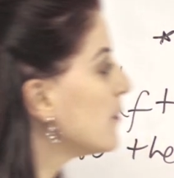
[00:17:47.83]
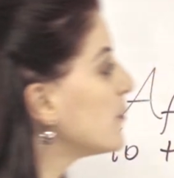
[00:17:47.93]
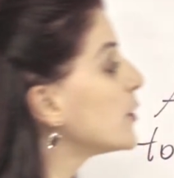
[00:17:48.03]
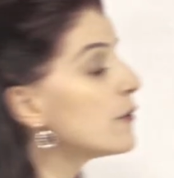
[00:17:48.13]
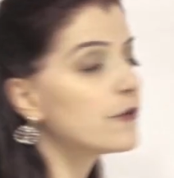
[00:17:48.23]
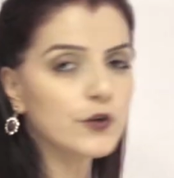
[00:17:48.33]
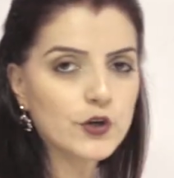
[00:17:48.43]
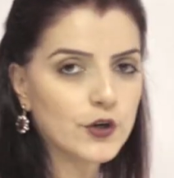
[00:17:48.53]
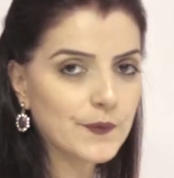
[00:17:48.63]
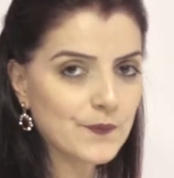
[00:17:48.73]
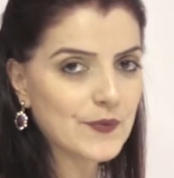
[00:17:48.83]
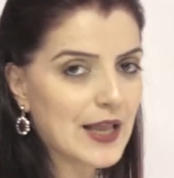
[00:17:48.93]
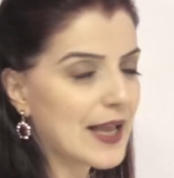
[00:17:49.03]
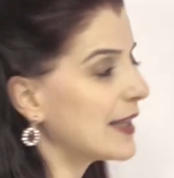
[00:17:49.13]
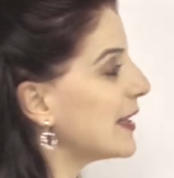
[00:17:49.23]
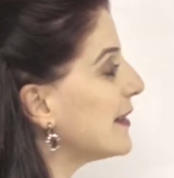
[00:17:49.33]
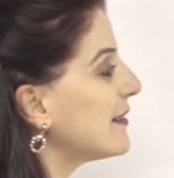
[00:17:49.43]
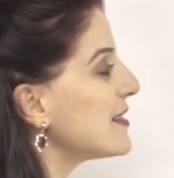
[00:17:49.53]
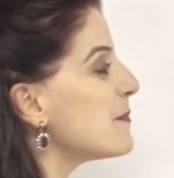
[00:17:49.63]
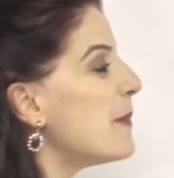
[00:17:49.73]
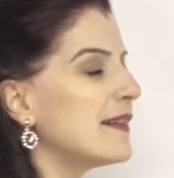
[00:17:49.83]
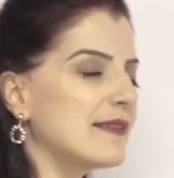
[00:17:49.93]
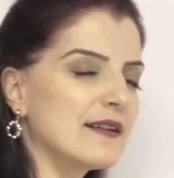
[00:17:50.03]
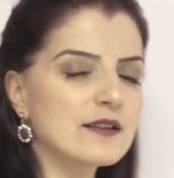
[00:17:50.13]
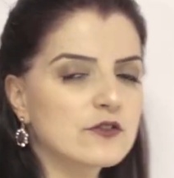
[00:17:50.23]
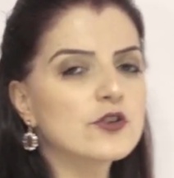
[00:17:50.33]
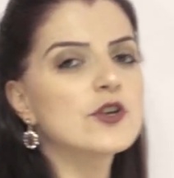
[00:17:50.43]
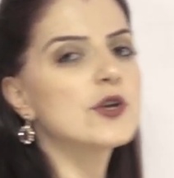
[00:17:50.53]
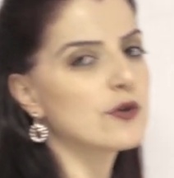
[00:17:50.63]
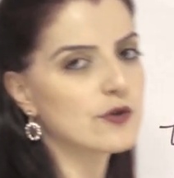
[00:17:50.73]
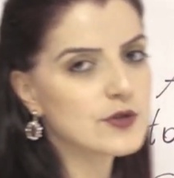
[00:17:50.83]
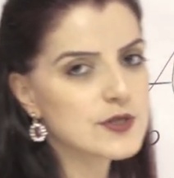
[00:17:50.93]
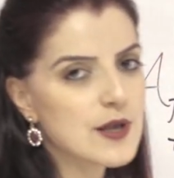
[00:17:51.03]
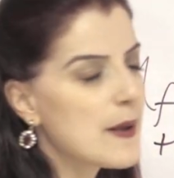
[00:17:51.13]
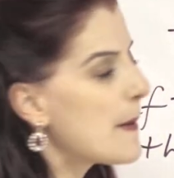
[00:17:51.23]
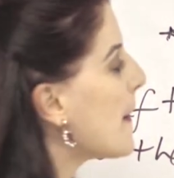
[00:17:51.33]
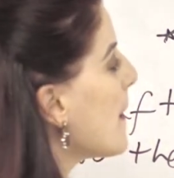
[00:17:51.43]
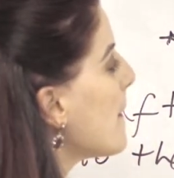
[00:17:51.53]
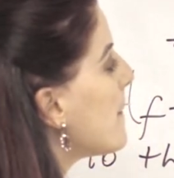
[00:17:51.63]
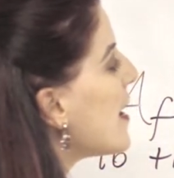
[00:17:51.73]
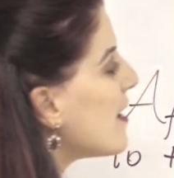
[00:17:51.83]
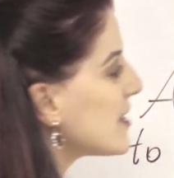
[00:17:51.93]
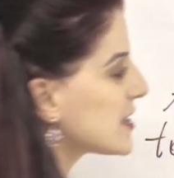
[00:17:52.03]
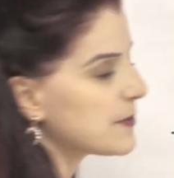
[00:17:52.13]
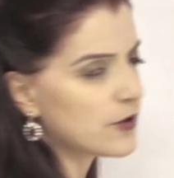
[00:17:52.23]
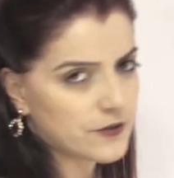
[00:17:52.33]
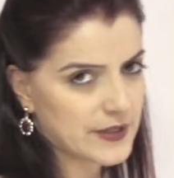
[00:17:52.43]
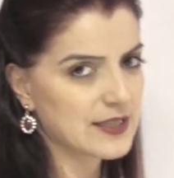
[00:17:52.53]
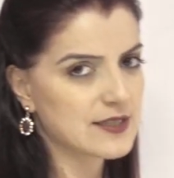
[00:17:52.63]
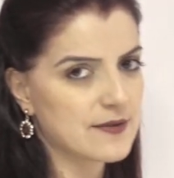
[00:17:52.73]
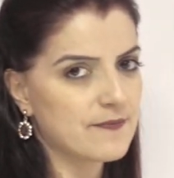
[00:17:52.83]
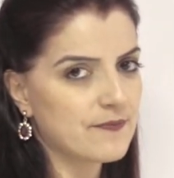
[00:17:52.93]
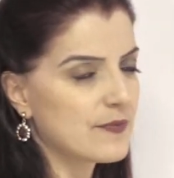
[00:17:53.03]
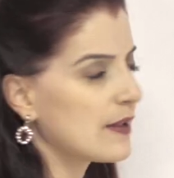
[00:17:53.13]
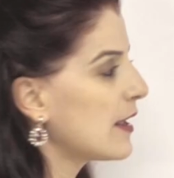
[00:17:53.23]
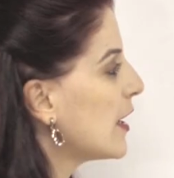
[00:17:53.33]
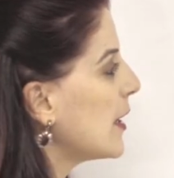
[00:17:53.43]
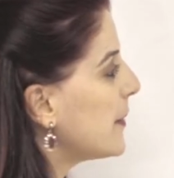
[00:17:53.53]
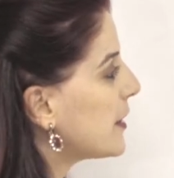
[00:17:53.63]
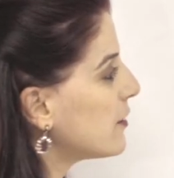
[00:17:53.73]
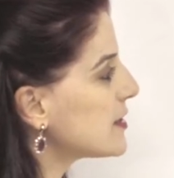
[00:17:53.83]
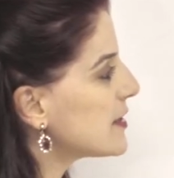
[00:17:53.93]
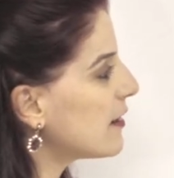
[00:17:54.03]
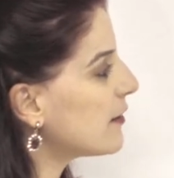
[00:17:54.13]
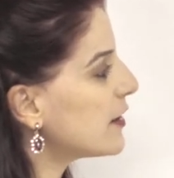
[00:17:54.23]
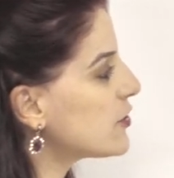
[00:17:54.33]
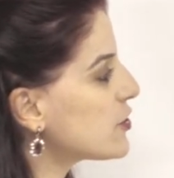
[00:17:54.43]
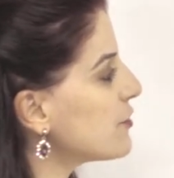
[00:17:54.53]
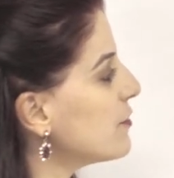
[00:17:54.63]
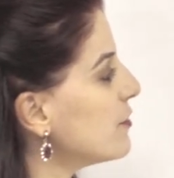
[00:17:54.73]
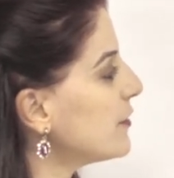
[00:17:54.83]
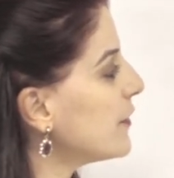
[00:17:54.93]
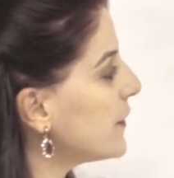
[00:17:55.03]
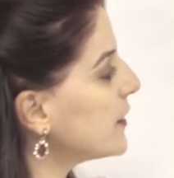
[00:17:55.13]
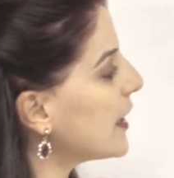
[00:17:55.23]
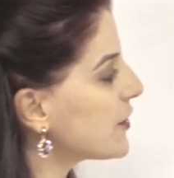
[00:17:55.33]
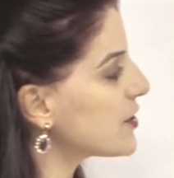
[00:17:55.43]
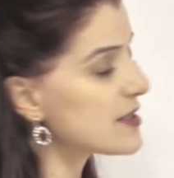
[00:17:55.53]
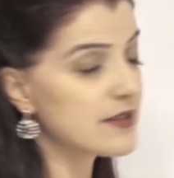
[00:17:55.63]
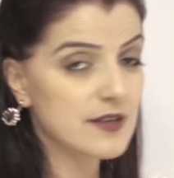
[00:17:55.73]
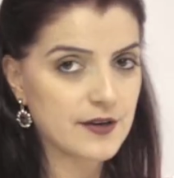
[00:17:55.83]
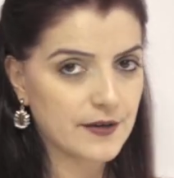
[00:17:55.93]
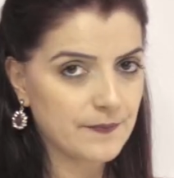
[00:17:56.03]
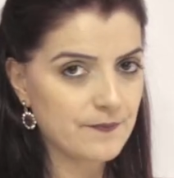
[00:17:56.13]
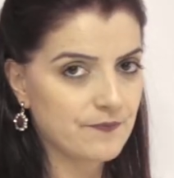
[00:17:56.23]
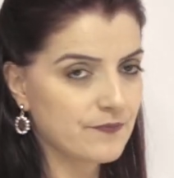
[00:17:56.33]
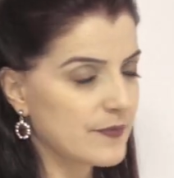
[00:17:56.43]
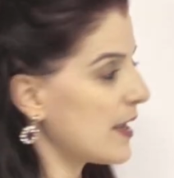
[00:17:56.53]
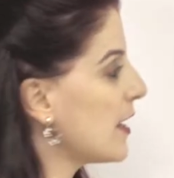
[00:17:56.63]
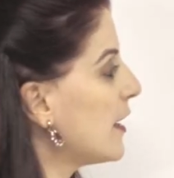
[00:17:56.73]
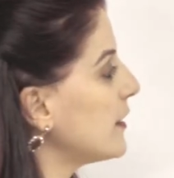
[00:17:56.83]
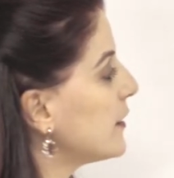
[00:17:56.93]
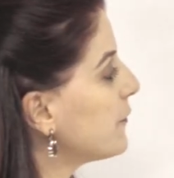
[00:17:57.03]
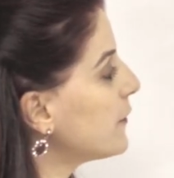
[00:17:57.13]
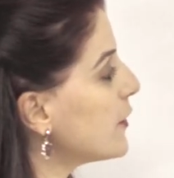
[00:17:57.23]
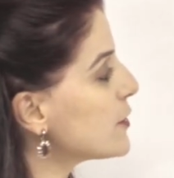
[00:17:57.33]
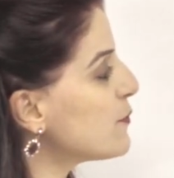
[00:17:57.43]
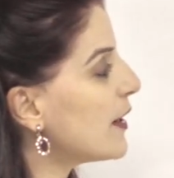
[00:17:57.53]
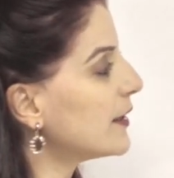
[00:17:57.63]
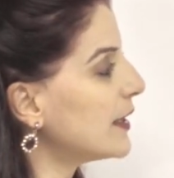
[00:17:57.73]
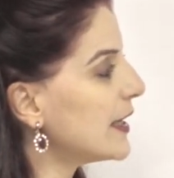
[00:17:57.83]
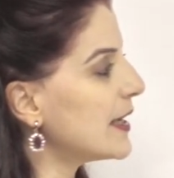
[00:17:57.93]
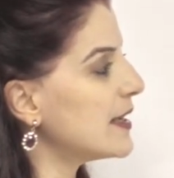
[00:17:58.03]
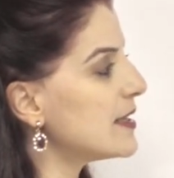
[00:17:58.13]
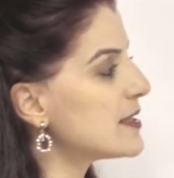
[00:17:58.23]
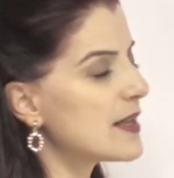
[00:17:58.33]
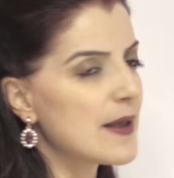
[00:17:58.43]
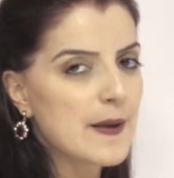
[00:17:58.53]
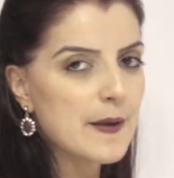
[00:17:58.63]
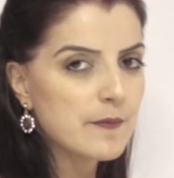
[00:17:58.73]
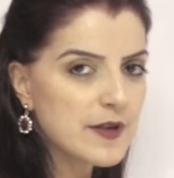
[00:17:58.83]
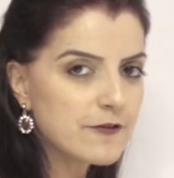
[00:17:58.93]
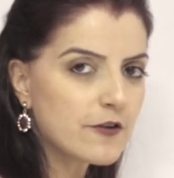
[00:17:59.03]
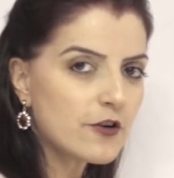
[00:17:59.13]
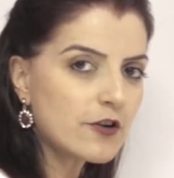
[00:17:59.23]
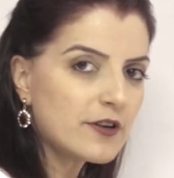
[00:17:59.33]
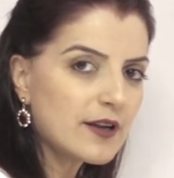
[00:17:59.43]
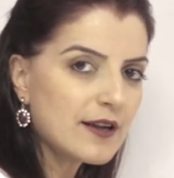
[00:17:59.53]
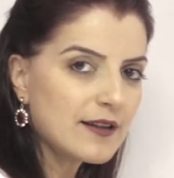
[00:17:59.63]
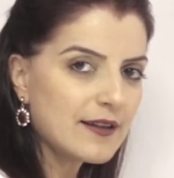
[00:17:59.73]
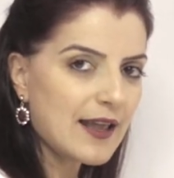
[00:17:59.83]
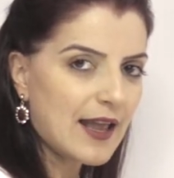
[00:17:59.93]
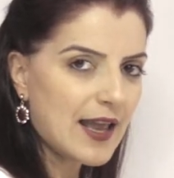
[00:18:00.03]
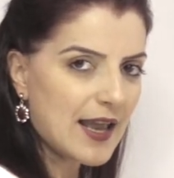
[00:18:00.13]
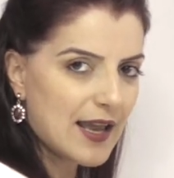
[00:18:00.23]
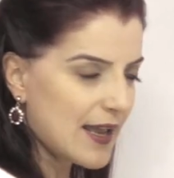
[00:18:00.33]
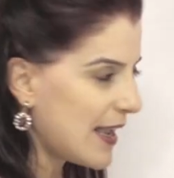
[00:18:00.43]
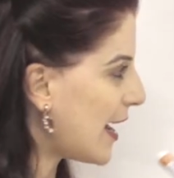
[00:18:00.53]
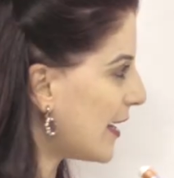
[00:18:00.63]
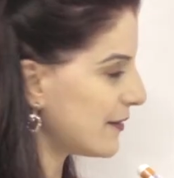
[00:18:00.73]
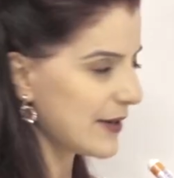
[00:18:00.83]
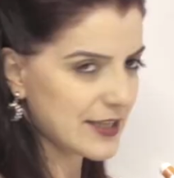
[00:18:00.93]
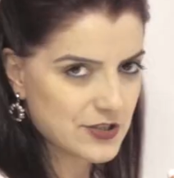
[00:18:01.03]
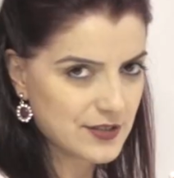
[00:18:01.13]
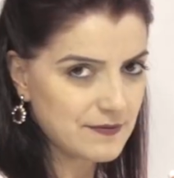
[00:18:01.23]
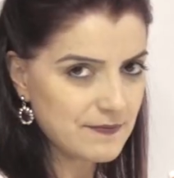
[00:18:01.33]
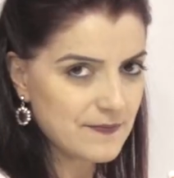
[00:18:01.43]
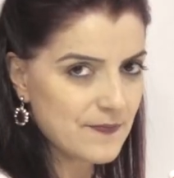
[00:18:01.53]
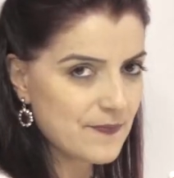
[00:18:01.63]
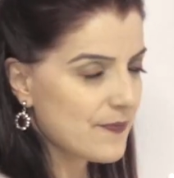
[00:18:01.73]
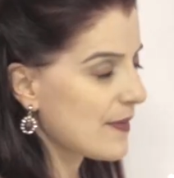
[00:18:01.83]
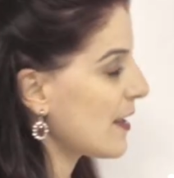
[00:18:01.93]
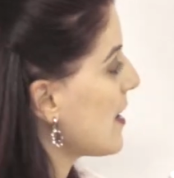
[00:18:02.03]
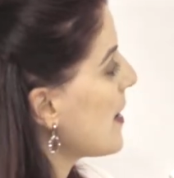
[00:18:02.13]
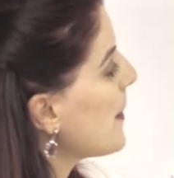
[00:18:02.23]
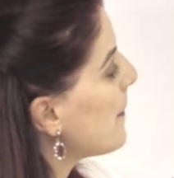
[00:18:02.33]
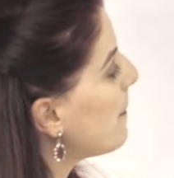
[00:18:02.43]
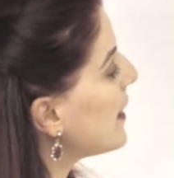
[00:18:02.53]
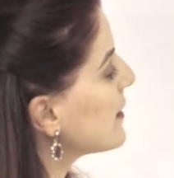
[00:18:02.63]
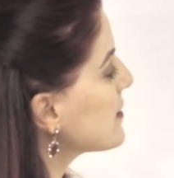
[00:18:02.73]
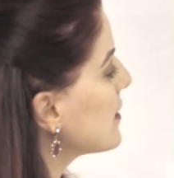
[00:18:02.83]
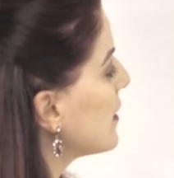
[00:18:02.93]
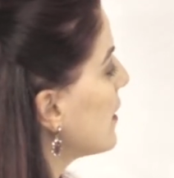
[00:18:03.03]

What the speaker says: prefer, and it is better to use past perfect, because there are two different actions here. The first one is before the other action, but